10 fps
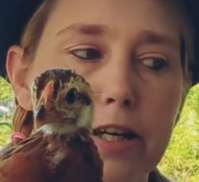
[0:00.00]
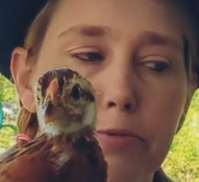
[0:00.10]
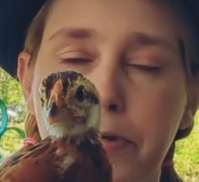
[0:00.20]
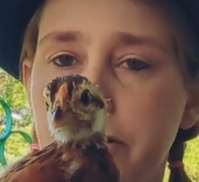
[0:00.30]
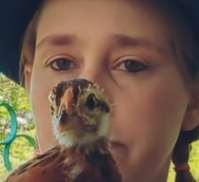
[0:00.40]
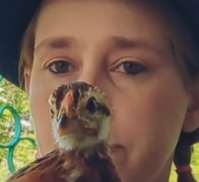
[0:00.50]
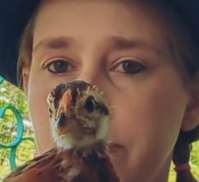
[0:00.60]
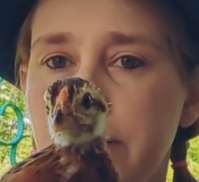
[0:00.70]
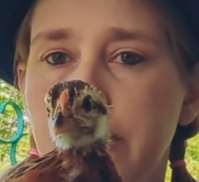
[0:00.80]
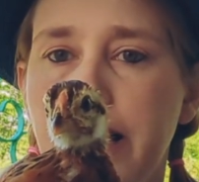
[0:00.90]
birds.
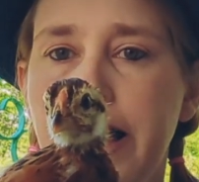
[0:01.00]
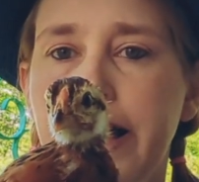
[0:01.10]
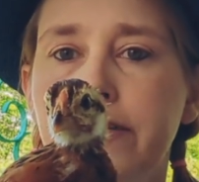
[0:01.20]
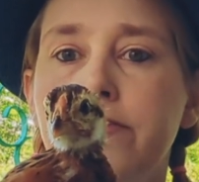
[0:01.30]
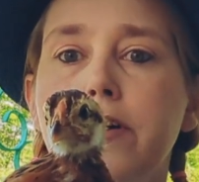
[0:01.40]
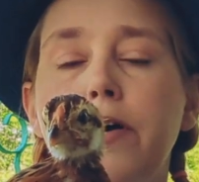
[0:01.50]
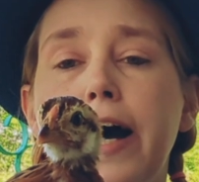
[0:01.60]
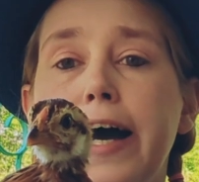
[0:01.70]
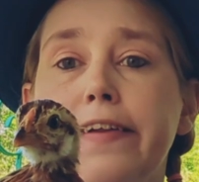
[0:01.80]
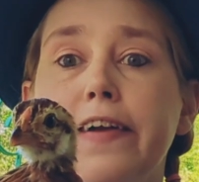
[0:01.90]
And so I
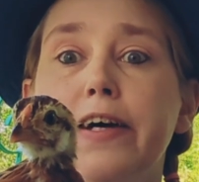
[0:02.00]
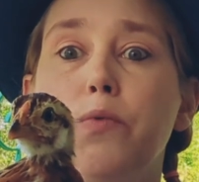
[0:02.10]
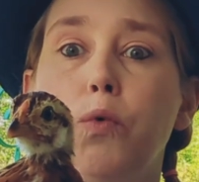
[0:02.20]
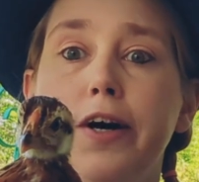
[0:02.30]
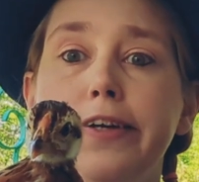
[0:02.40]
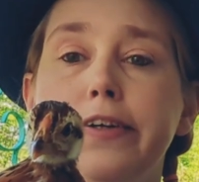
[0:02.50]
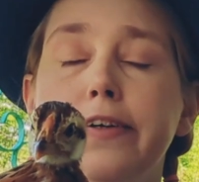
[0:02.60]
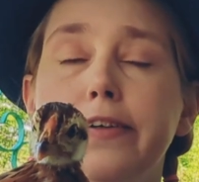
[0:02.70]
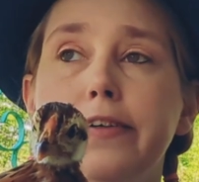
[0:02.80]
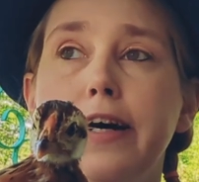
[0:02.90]
had like one
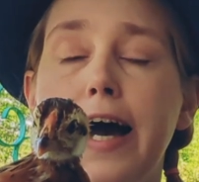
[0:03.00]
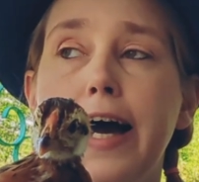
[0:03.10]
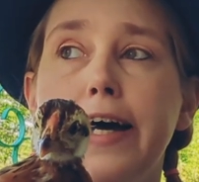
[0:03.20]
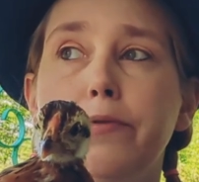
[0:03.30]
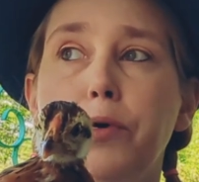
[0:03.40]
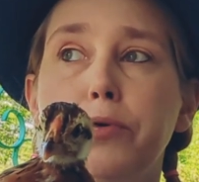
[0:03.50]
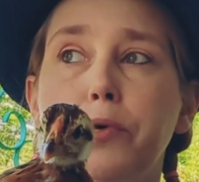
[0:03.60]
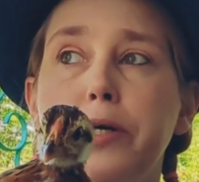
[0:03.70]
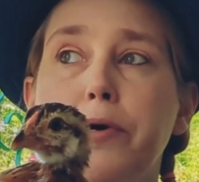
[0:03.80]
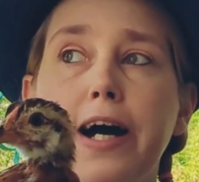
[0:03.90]

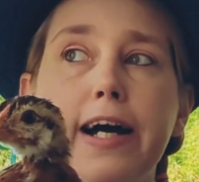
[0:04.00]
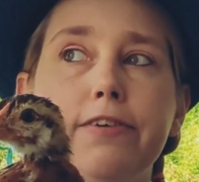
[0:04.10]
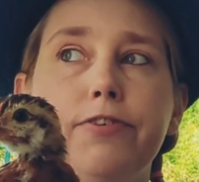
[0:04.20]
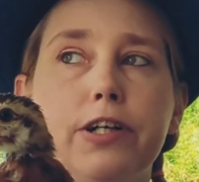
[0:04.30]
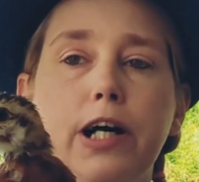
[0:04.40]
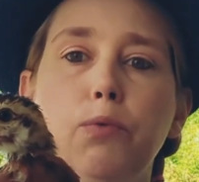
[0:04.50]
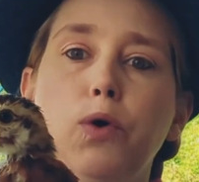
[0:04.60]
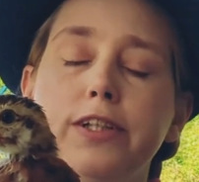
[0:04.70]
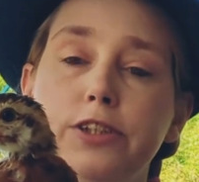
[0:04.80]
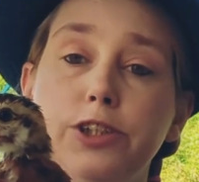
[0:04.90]
week where I had to figure out
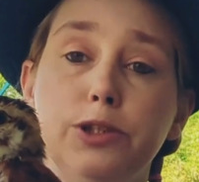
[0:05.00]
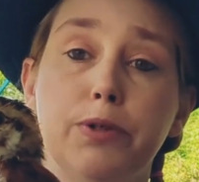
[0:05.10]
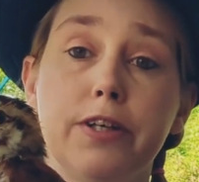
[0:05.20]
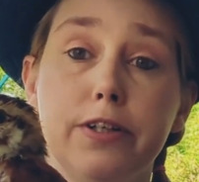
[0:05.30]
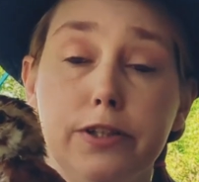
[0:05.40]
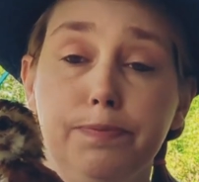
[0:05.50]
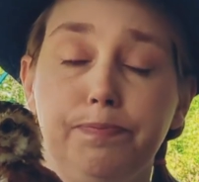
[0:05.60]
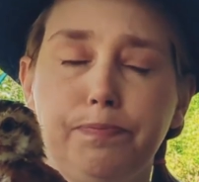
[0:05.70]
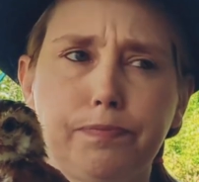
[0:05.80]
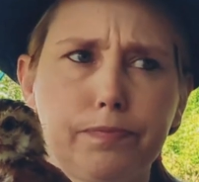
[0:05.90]
what to do with her.
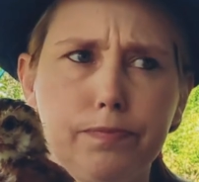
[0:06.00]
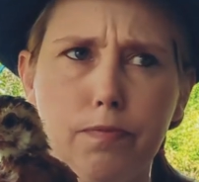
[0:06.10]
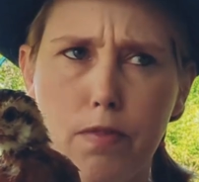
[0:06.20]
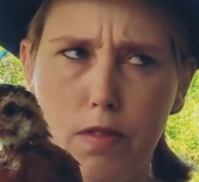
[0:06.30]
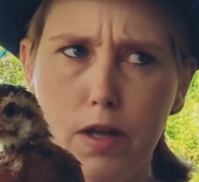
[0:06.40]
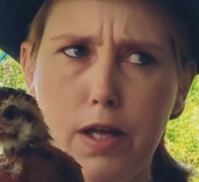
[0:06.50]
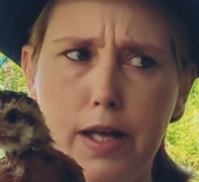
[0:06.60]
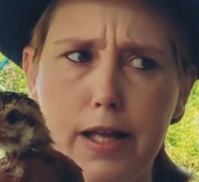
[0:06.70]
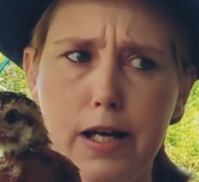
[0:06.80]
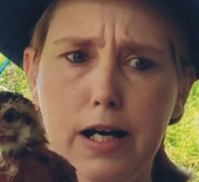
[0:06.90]

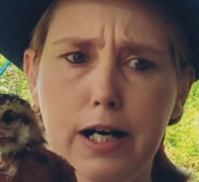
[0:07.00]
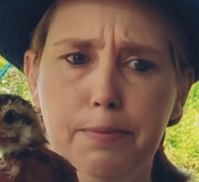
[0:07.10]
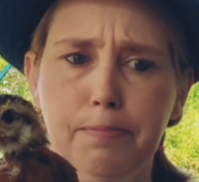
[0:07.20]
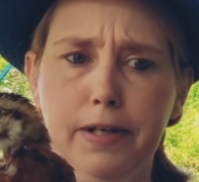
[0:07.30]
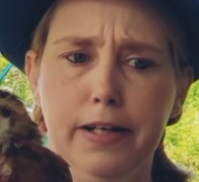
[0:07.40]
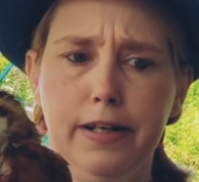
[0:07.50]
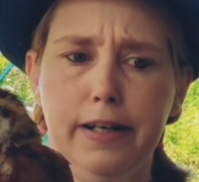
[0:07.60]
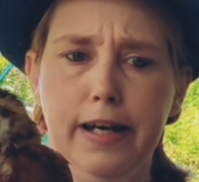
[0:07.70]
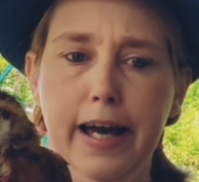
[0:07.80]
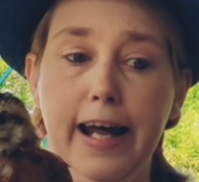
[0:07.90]
And
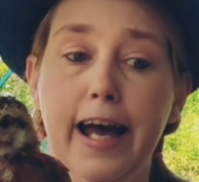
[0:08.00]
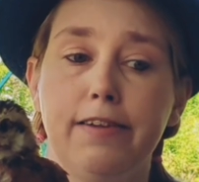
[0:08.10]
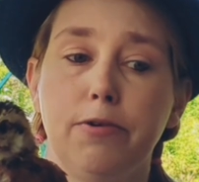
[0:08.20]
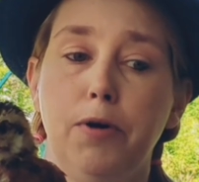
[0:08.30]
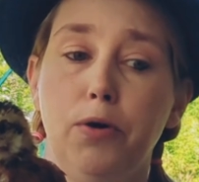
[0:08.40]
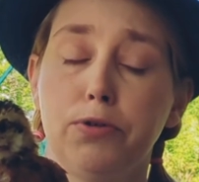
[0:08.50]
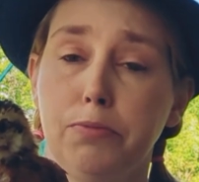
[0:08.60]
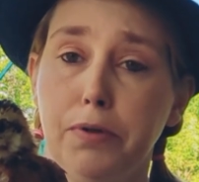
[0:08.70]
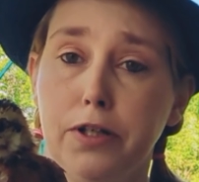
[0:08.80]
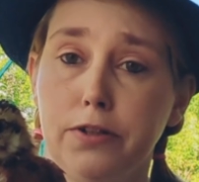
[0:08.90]
I had some older
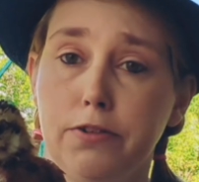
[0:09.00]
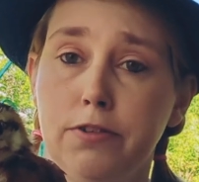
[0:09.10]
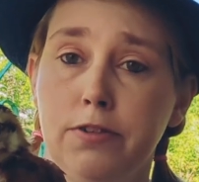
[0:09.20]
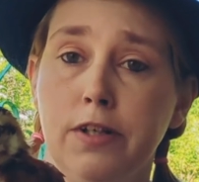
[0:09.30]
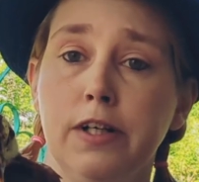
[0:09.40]
birds